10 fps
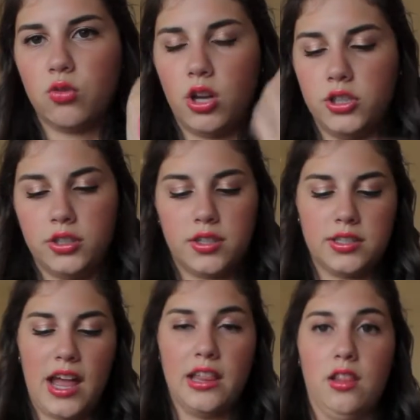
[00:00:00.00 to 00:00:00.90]
swatches
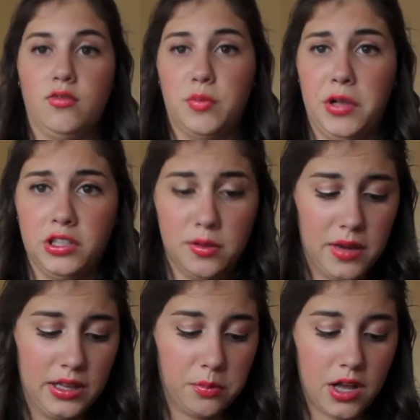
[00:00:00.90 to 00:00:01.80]
because I love to build up
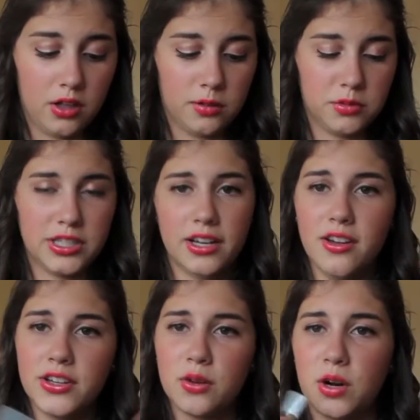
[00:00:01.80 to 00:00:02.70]
my lip color. I'm just like, oh,
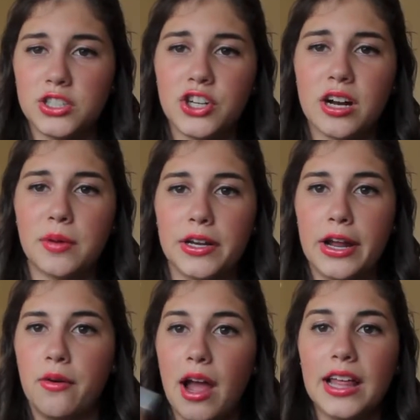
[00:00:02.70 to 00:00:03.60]
you can wear it here, but
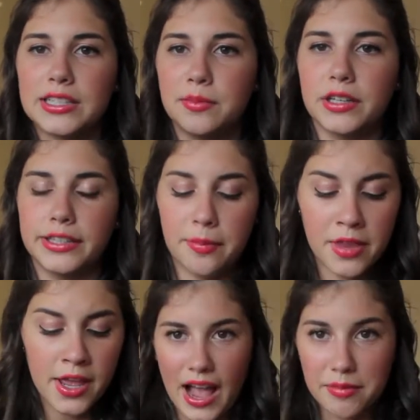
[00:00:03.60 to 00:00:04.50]
no, I like to build it up.
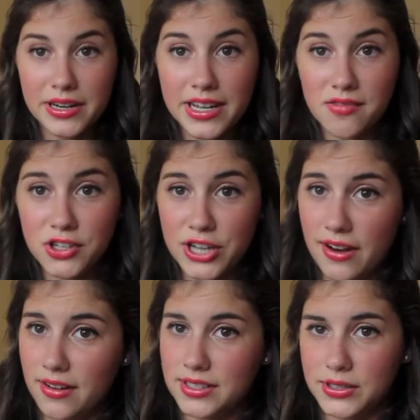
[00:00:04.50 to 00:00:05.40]
I'm going to give a
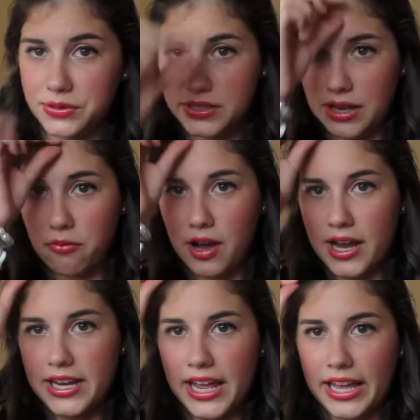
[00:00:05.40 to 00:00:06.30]
shout out to
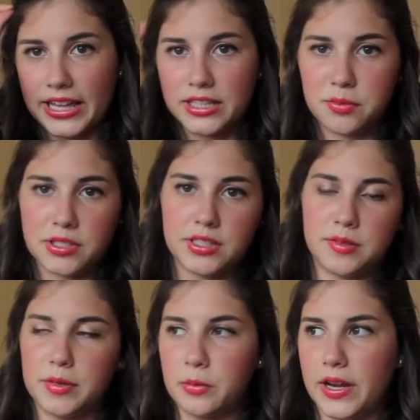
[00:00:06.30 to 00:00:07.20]
someone, and this
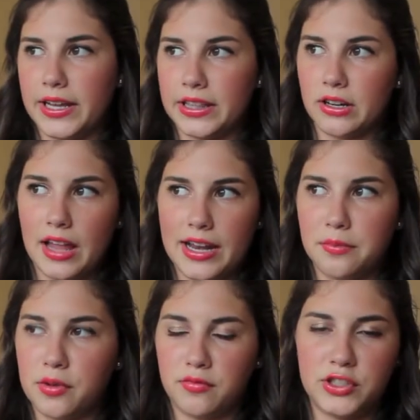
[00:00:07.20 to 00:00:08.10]
person's been waiting in their
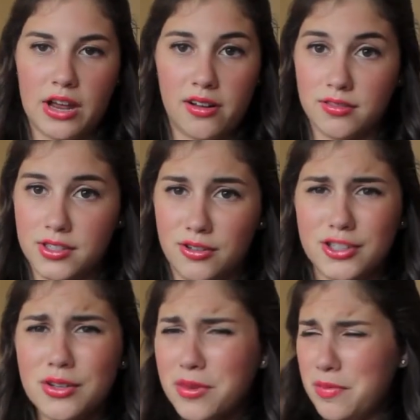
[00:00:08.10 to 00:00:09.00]
lineup of shout outs too.
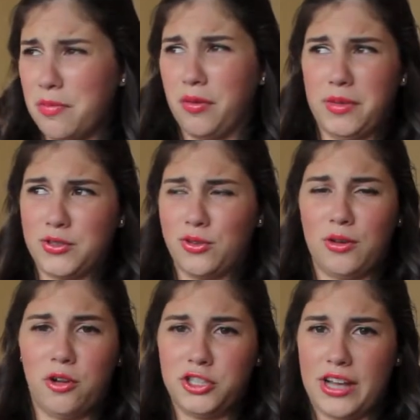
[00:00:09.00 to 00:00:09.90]
There's so many people in my school
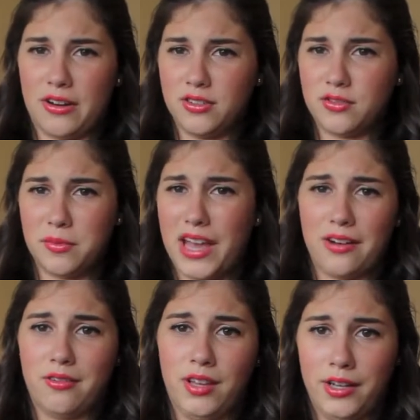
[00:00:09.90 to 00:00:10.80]
that want shout outs from me. I
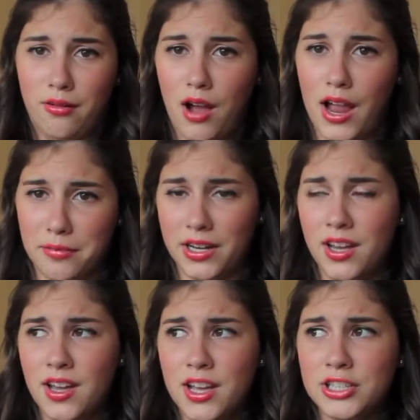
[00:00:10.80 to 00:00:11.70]
don't really know why. I
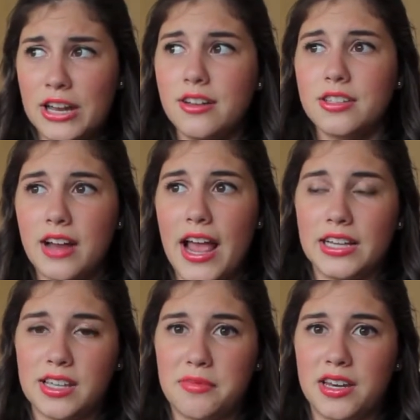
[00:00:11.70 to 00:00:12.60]
mean, shout outs are
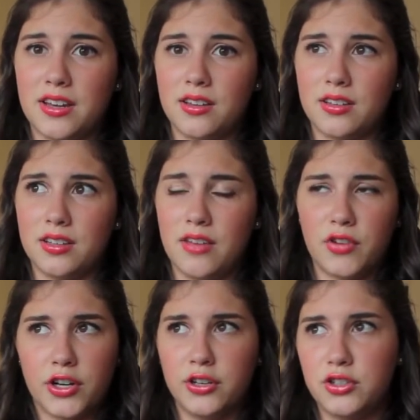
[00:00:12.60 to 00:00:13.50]
nice. I mean,
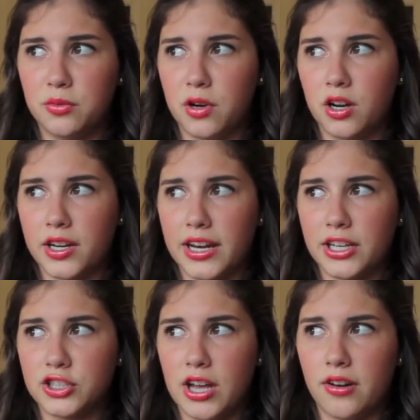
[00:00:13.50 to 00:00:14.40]
if you're a YouTuber
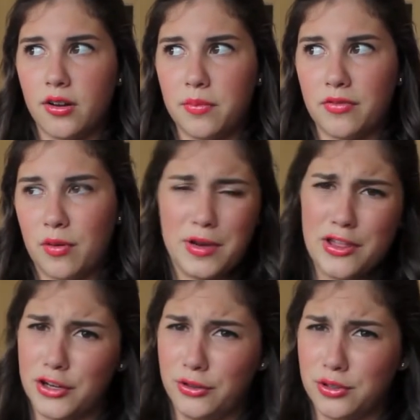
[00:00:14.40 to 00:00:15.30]
getting a shout out from
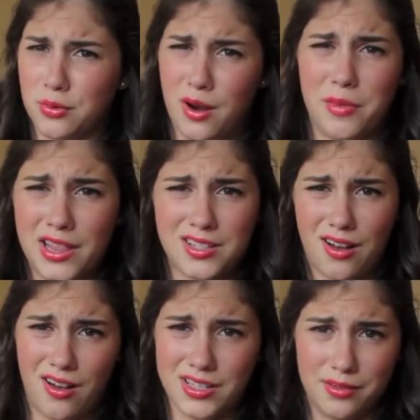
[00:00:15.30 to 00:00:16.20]
another YouTuber, I mean, that's
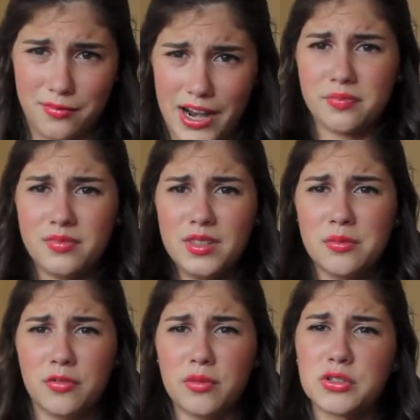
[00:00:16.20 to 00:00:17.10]
awesome, right?
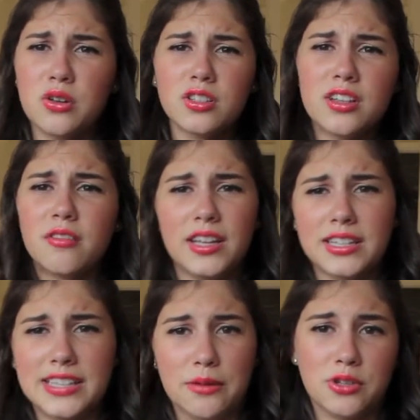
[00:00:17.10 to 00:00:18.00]
But from school, it's not really
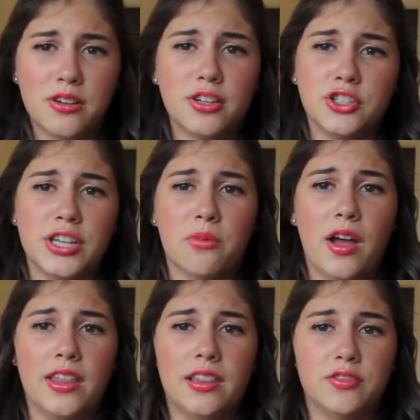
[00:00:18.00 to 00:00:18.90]
the same, so I don't understand
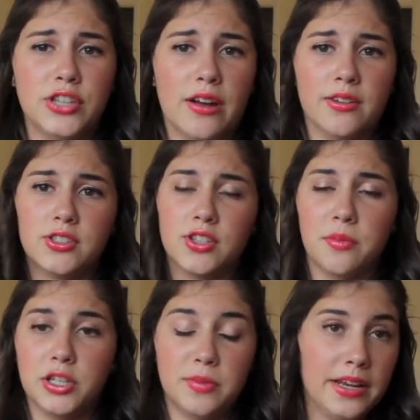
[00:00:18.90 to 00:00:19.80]
why they love shout outs so
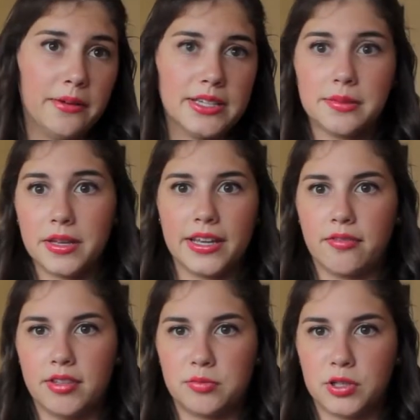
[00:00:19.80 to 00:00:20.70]
much. But anyways, I'm going to
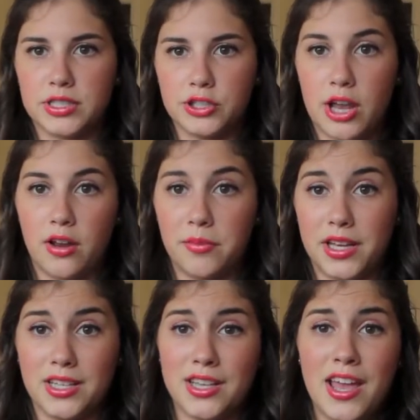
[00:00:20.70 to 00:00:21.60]
give this person a shout out
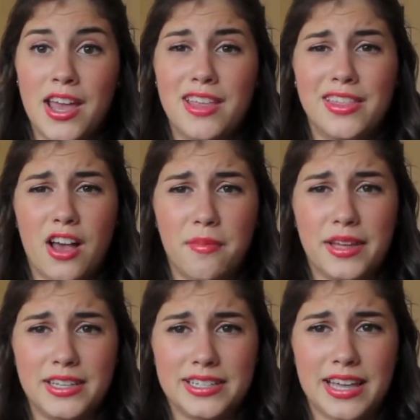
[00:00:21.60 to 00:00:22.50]
because they got
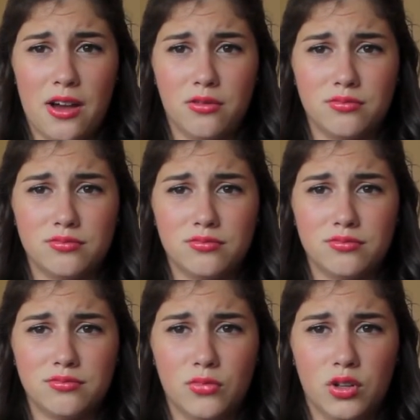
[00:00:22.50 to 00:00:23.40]
me a discount.
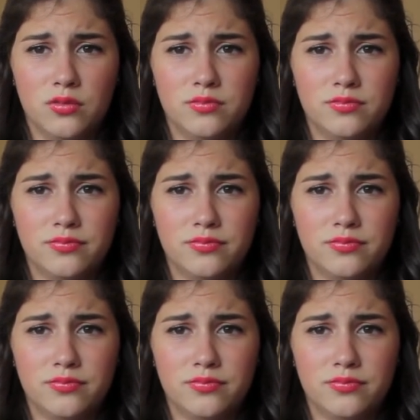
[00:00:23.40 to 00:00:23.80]
Well,